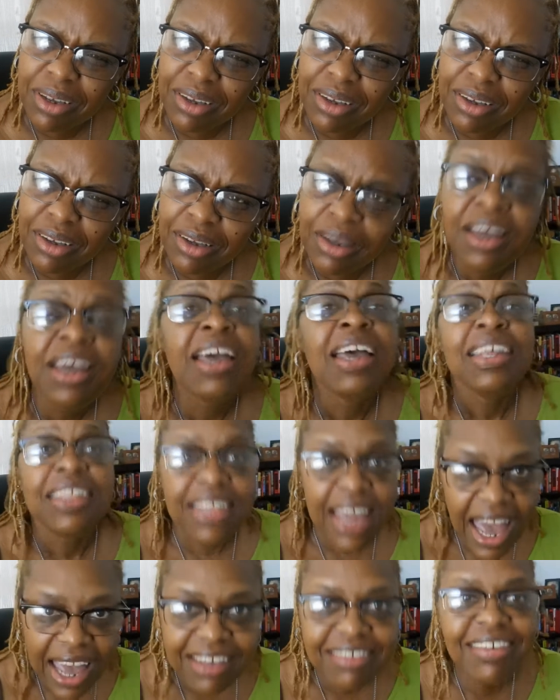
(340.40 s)
what?
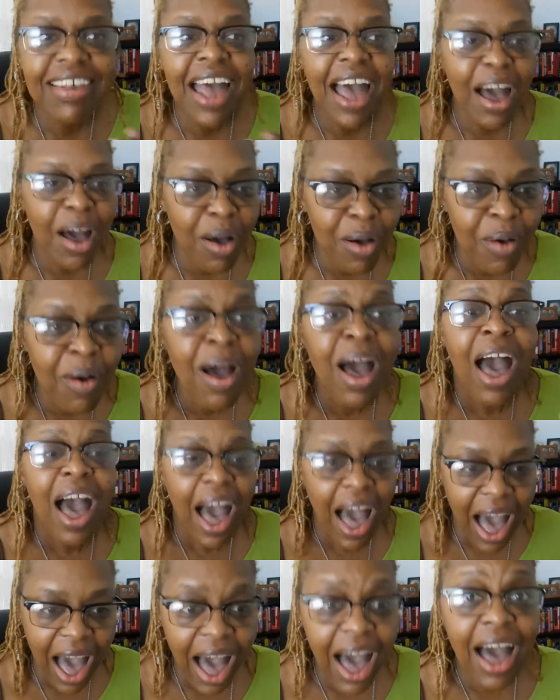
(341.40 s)
That's how
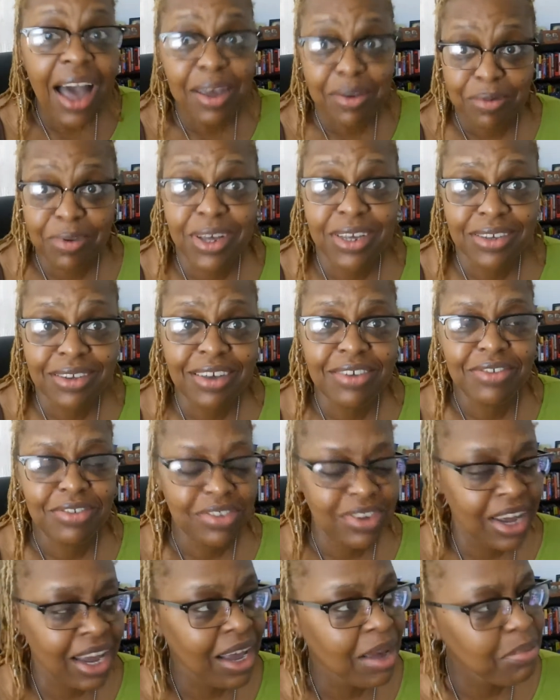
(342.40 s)
I was
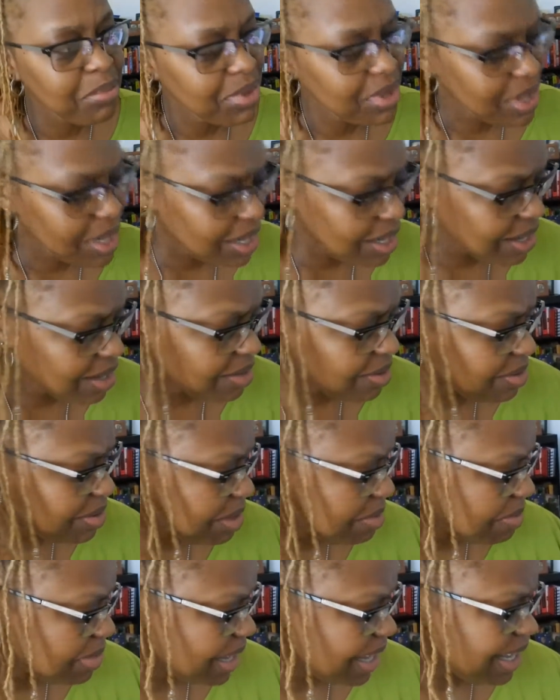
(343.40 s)
yesterday. I'm sitting here
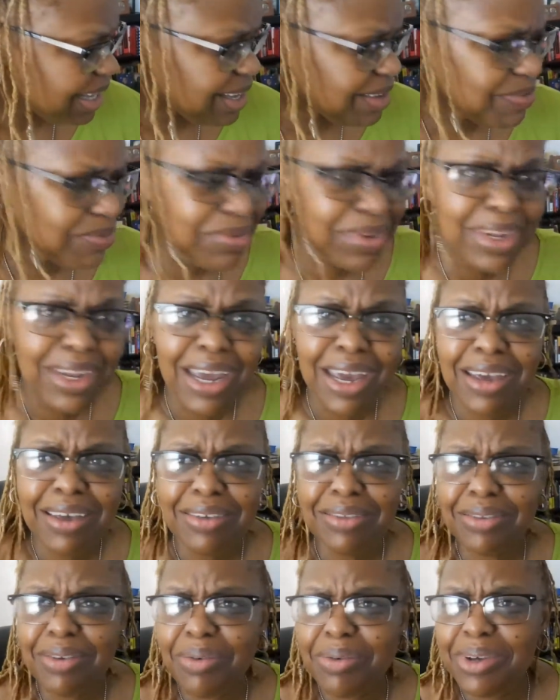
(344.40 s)
and I'm like, if
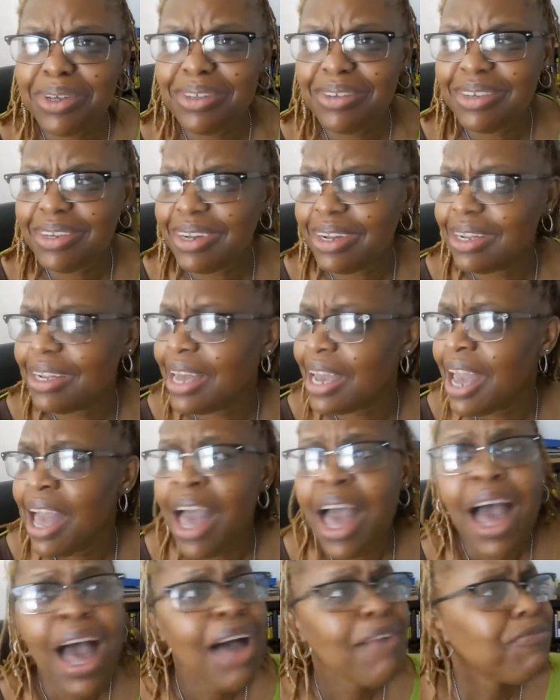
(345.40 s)
Renee is going to the lake,
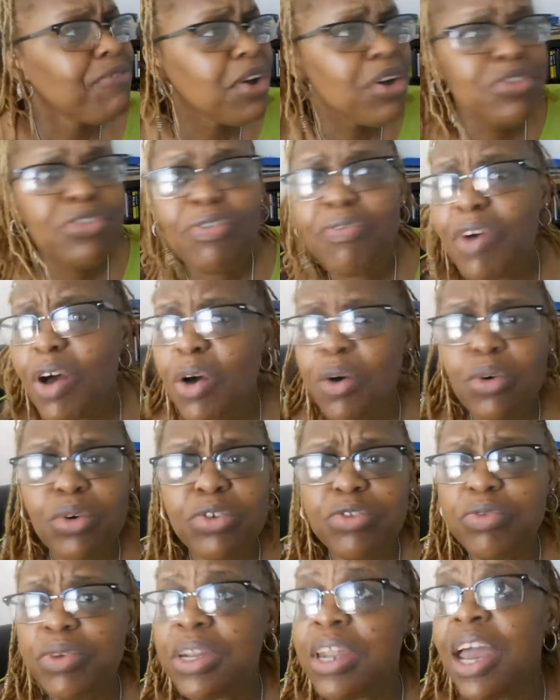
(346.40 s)
first of
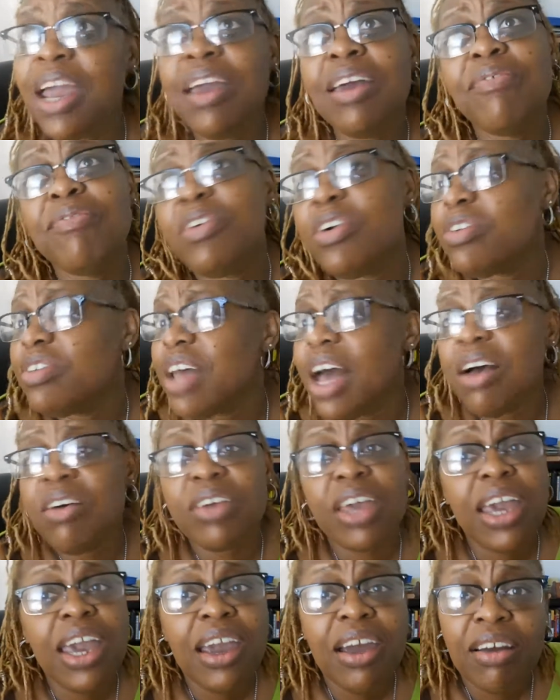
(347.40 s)
all, who's Renee at first?
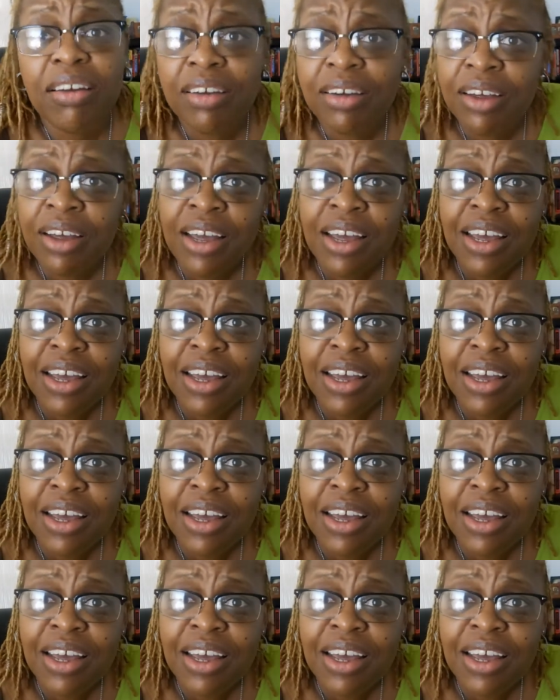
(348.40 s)
I don't care.